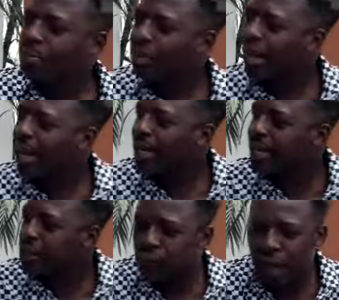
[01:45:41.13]
Because
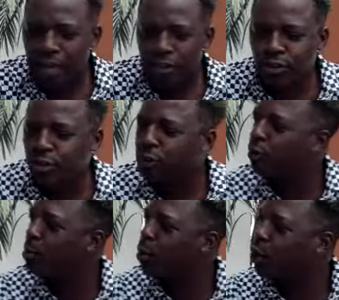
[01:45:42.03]
I'm tired
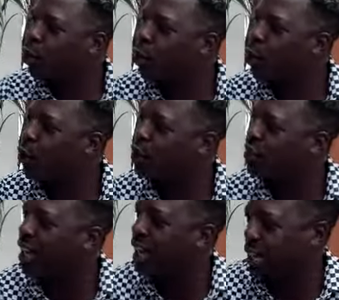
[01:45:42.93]
of asking you for
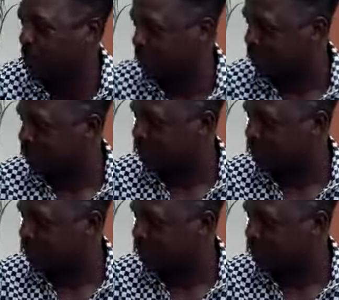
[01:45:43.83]
money all the